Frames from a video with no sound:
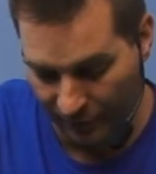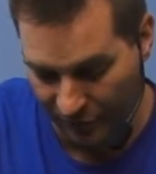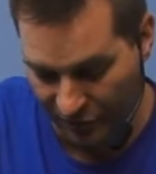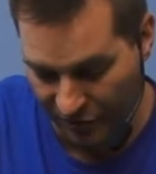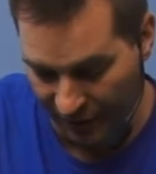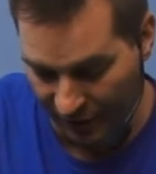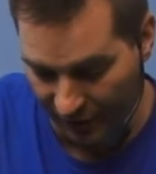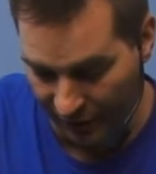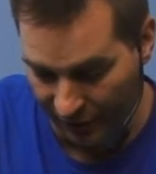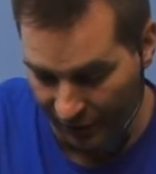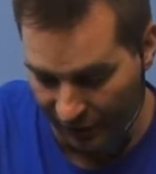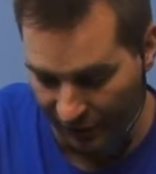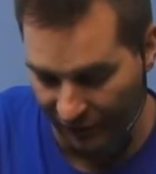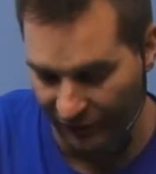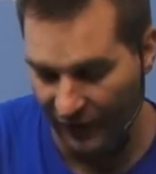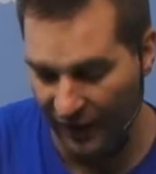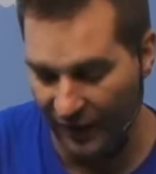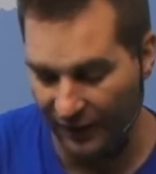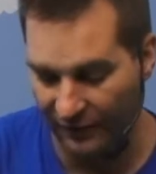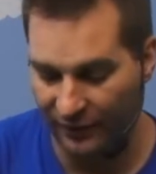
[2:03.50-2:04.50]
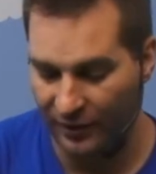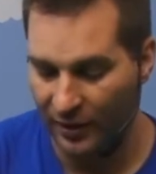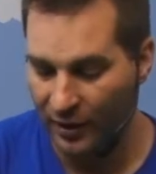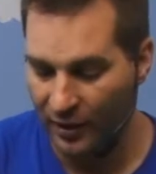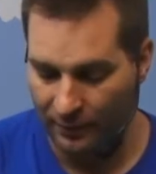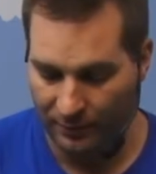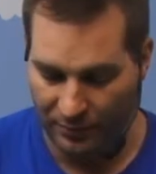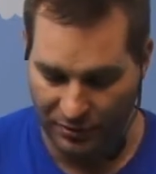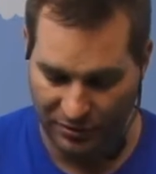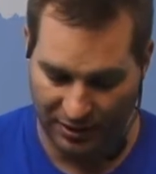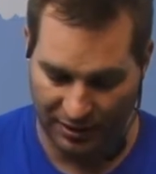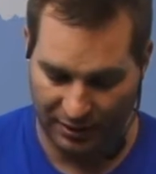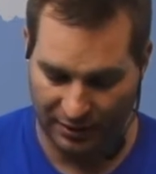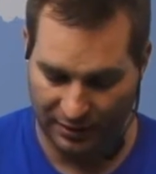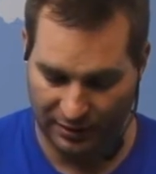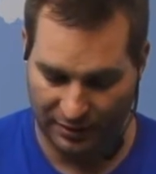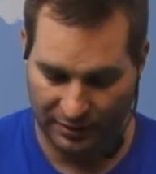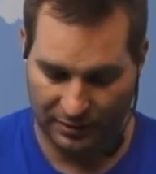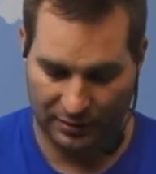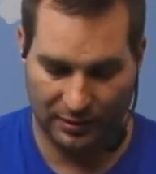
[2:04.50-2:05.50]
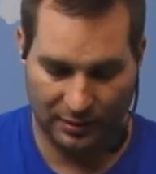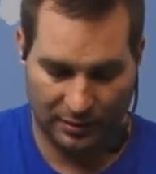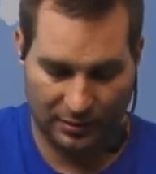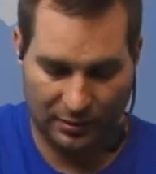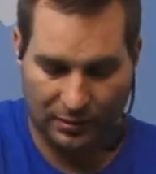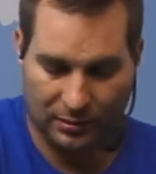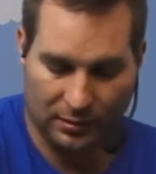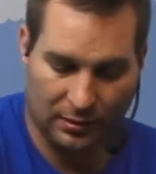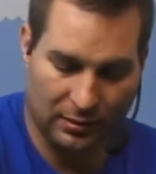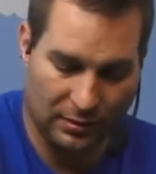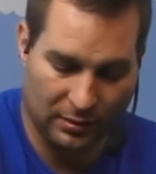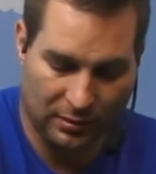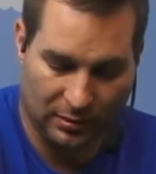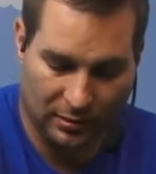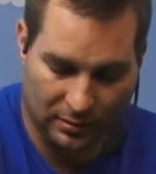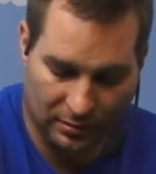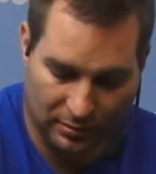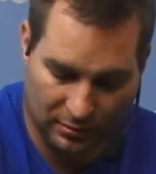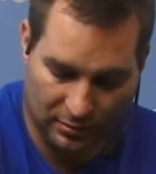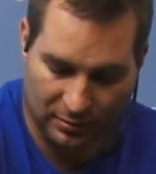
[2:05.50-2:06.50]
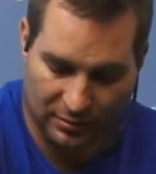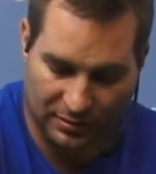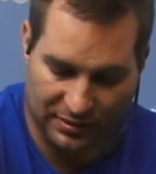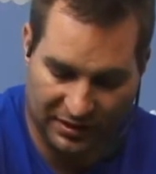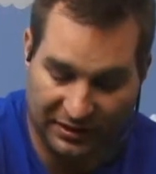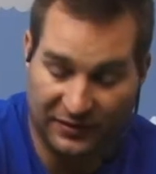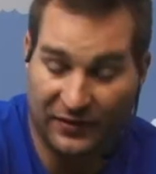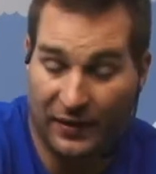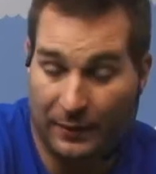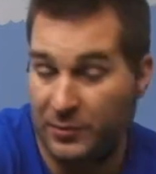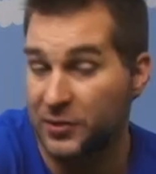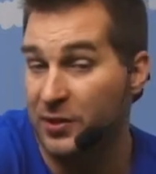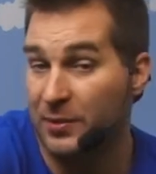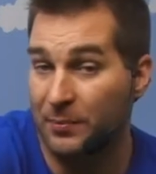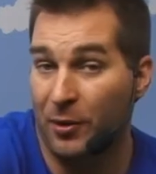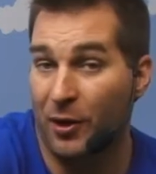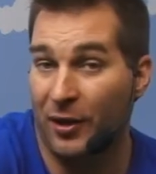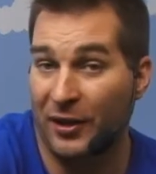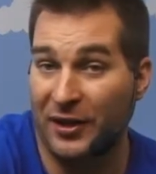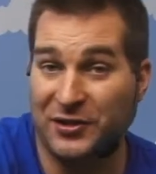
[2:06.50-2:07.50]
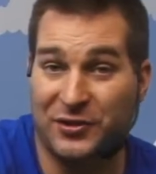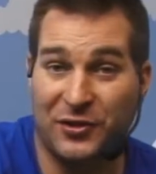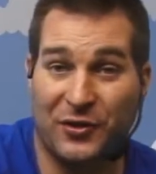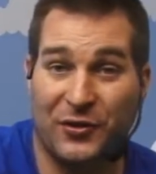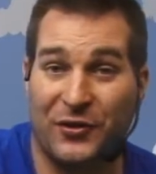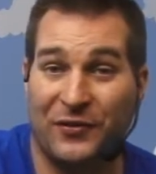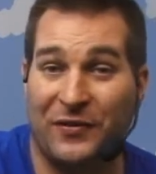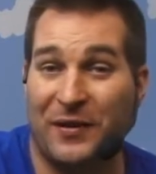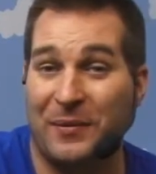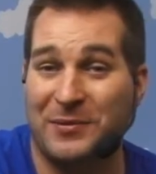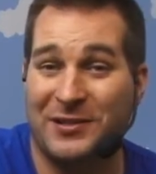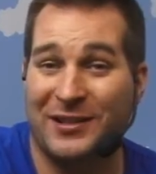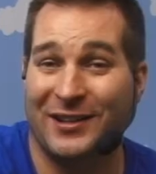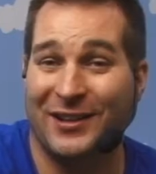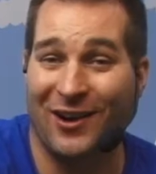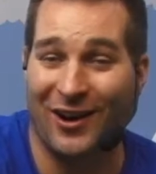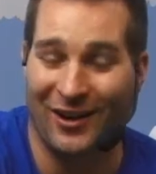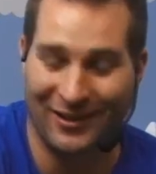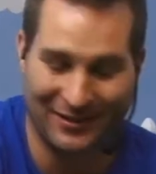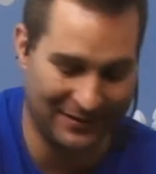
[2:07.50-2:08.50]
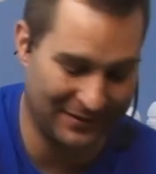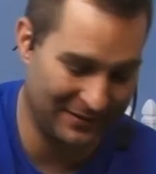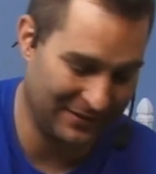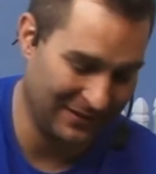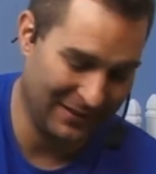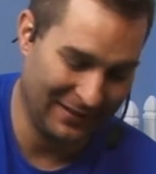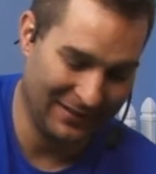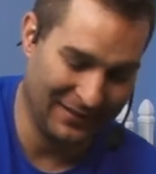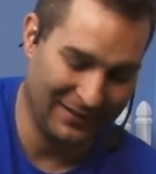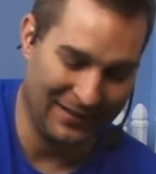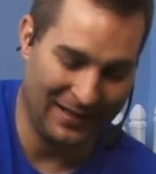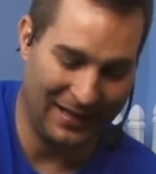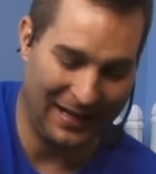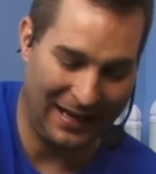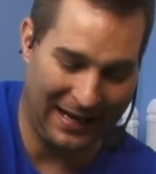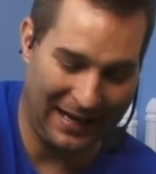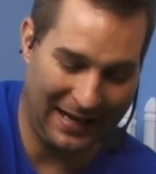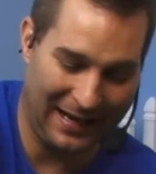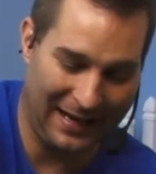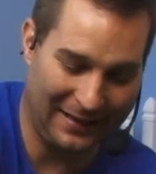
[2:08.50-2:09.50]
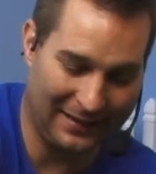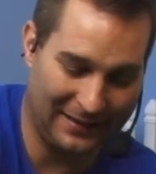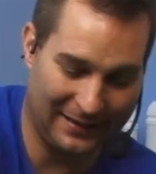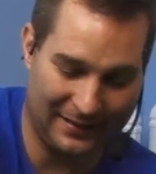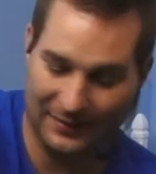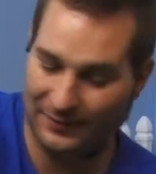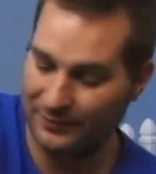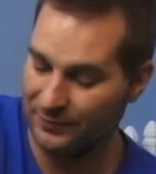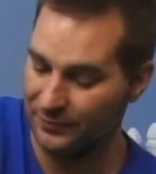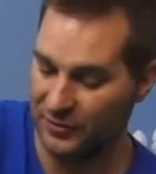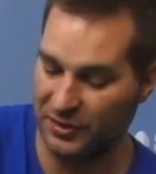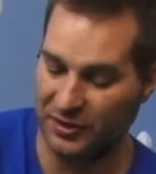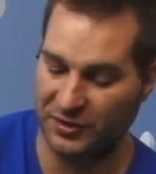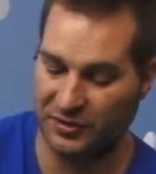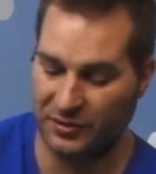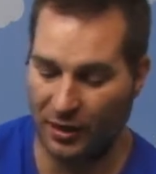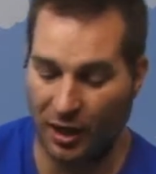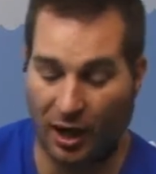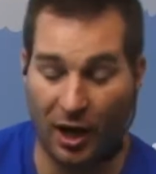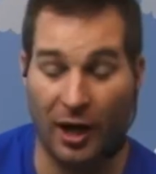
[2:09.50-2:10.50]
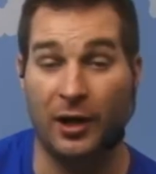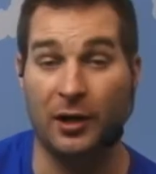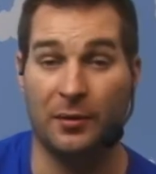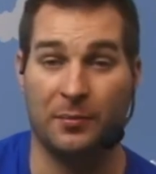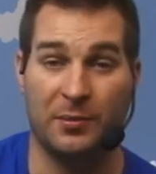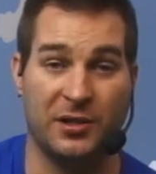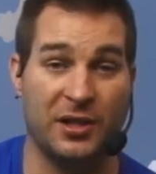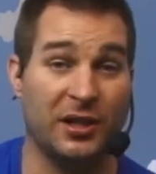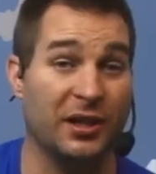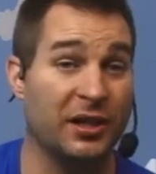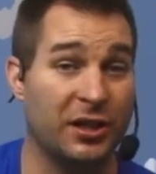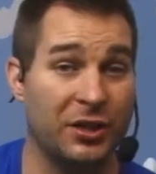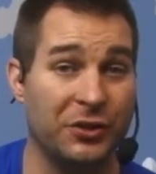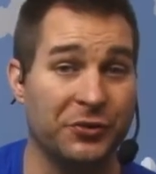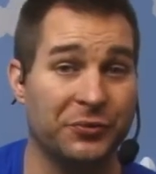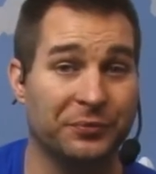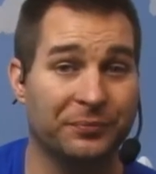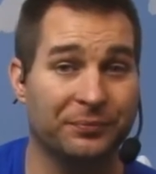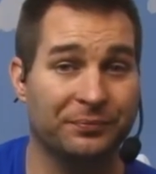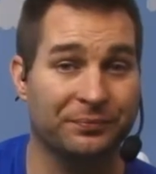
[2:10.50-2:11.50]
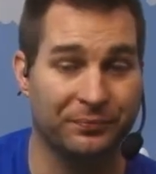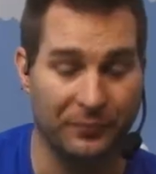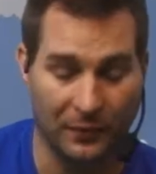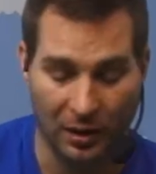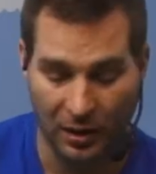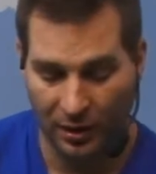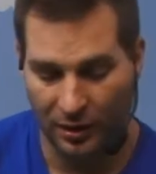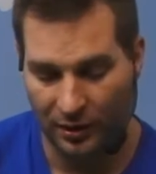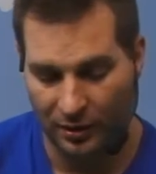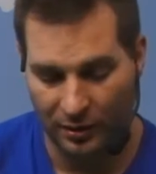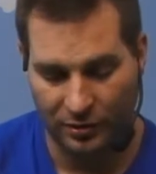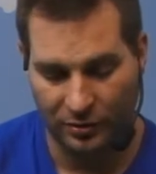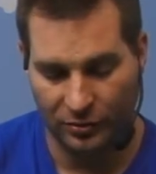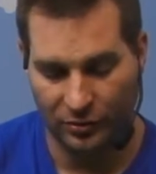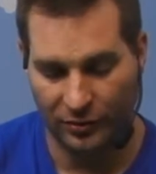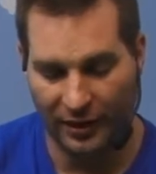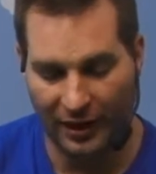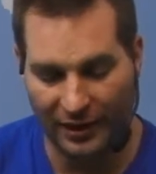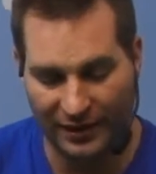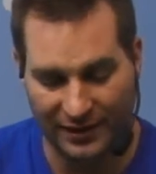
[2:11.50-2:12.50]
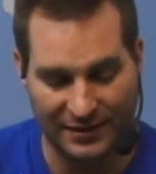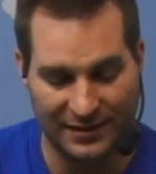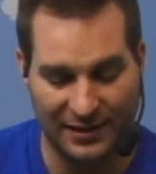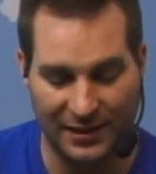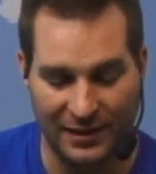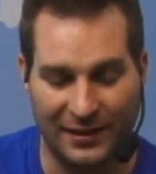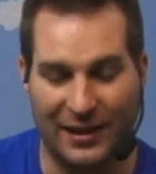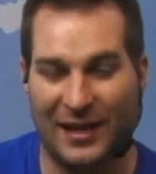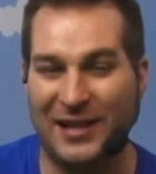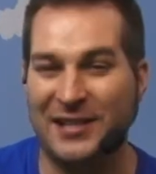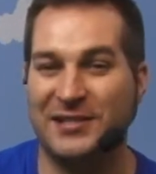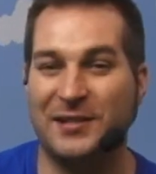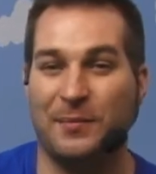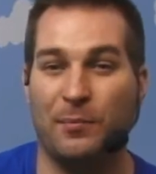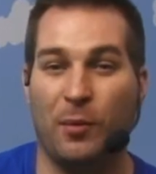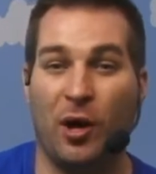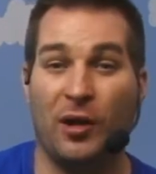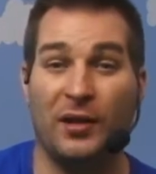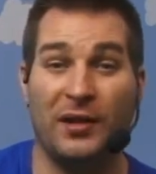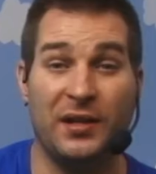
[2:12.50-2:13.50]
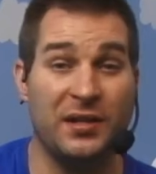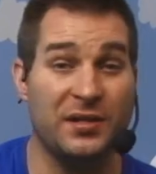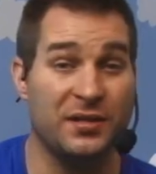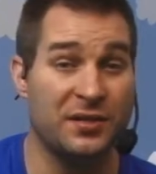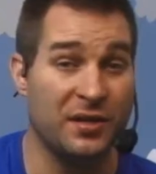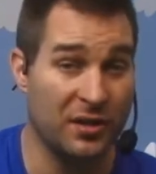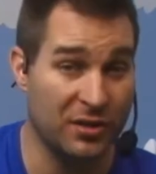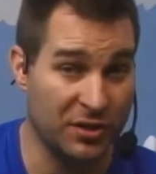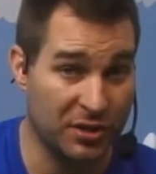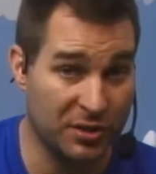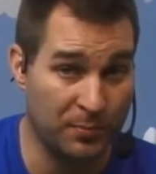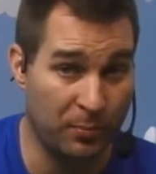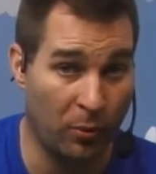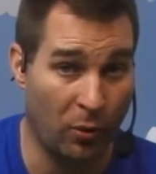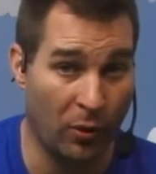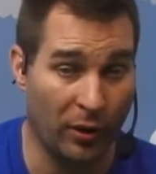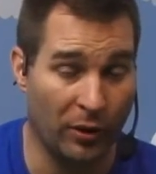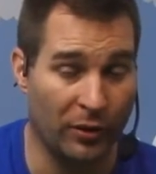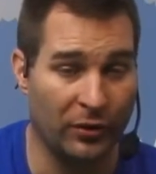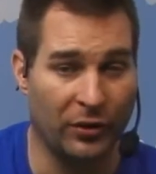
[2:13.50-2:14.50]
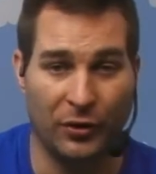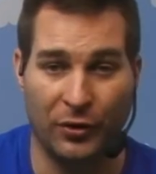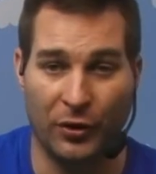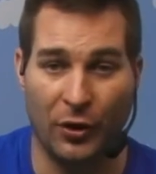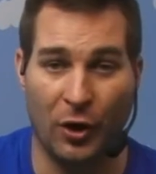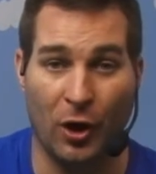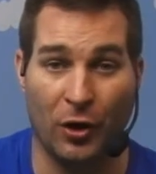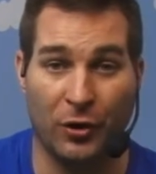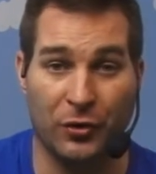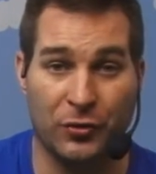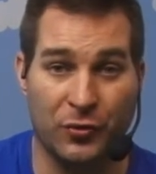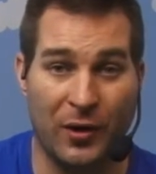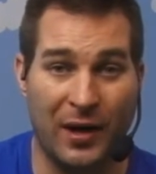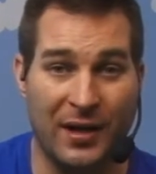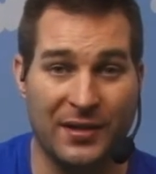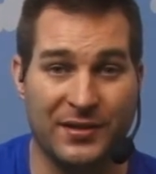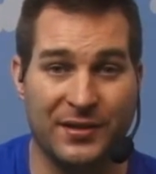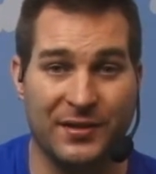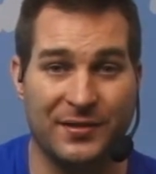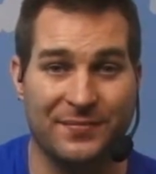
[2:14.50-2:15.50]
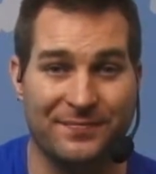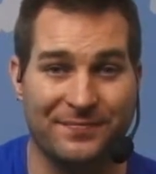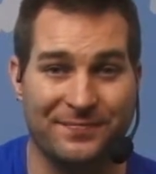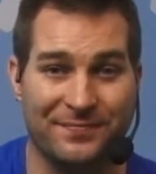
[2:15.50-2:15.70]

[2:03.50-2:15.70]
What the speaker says: 35%, 65% polyester, 35% cotton, and just 100% cute. So that is it. That is the Molly's Spoiled Dog Dress.